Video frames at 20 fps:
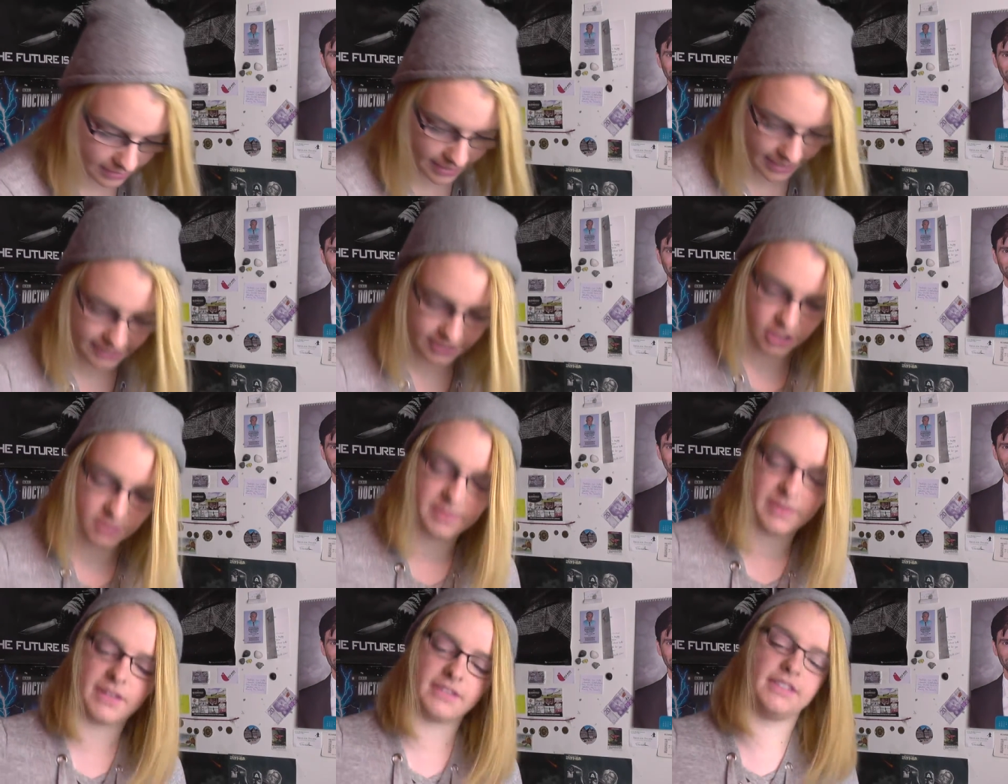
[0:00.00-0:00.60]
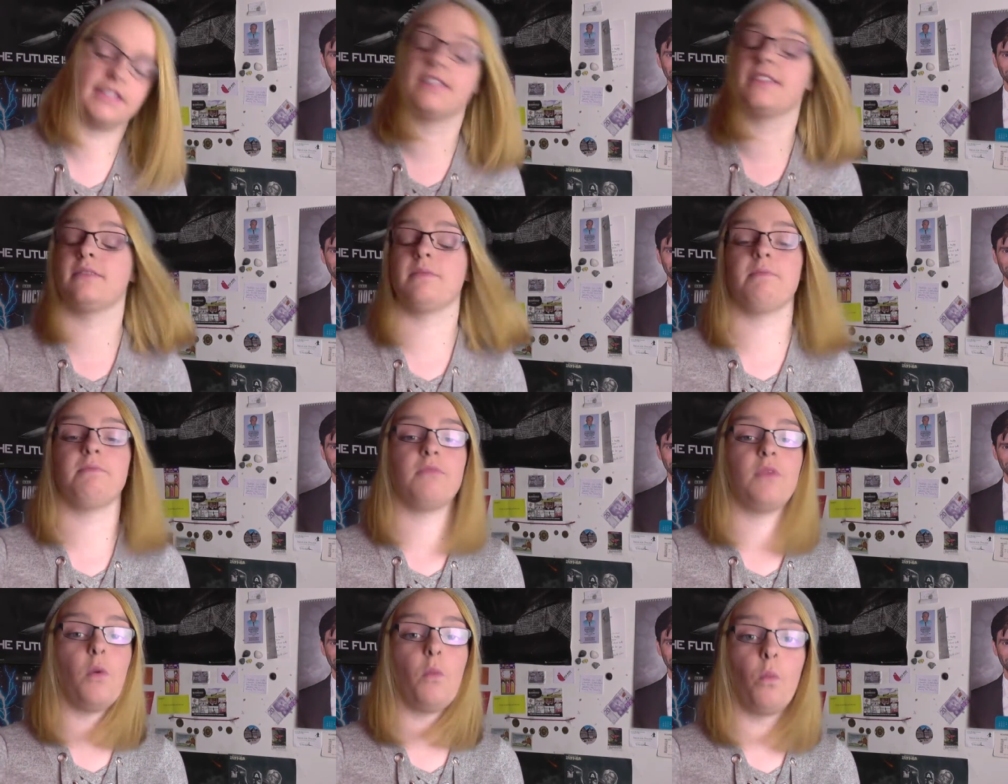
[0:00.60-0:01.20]
is just because it's
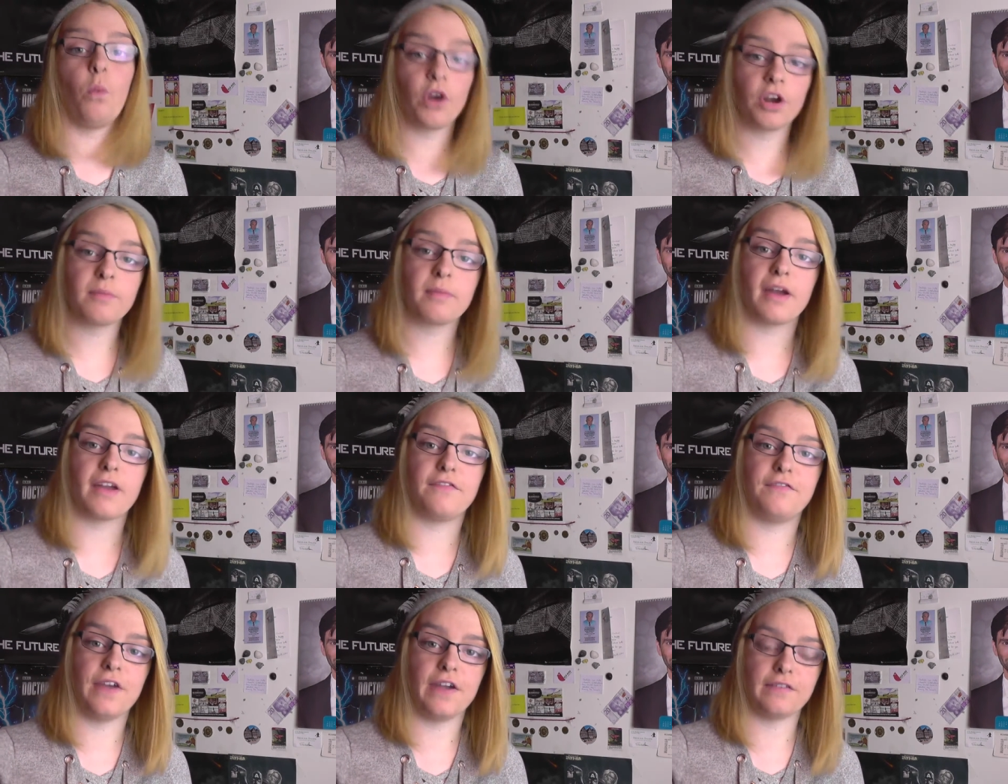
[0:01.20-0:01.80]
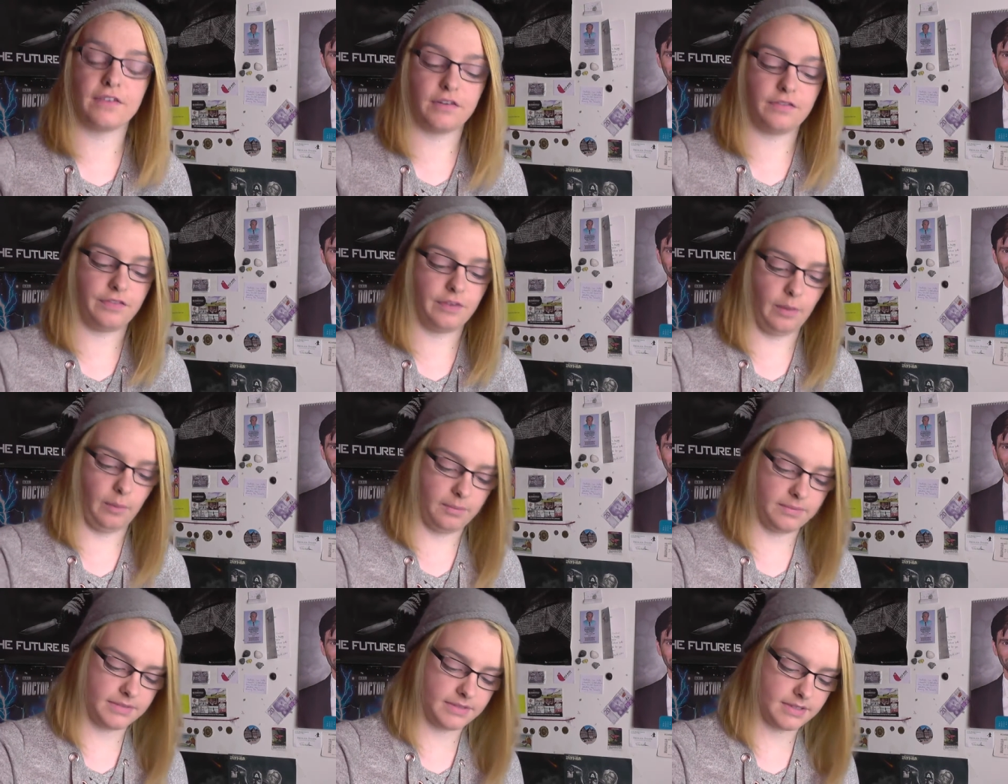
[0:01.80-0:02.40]
one of my favourite
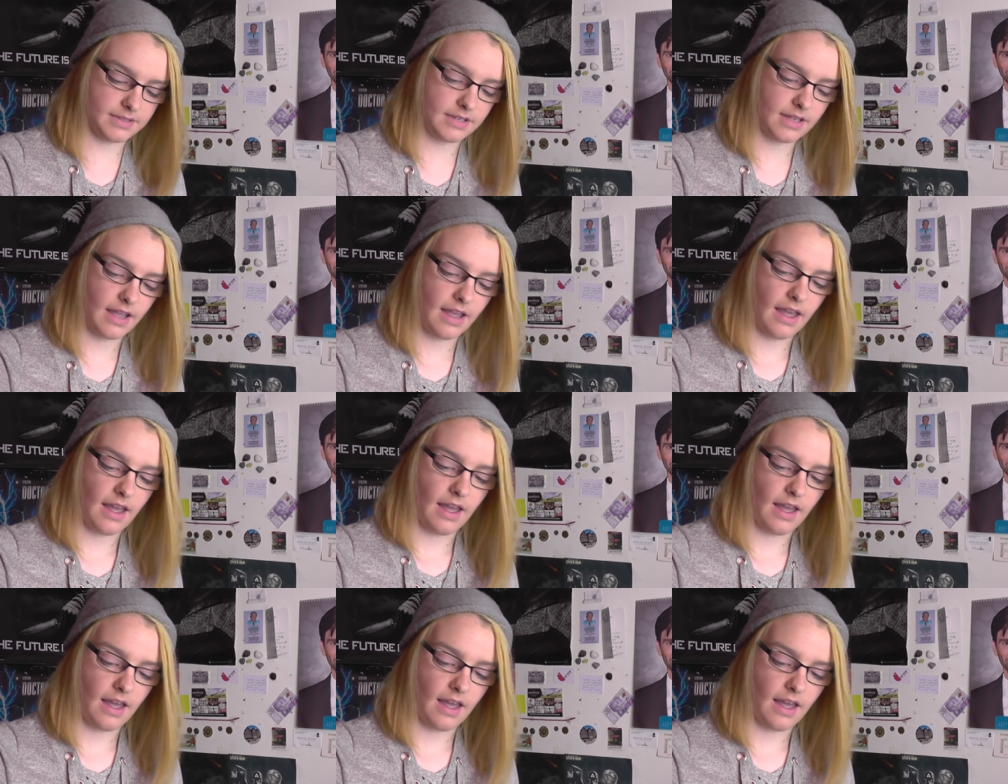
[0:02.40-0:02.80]
films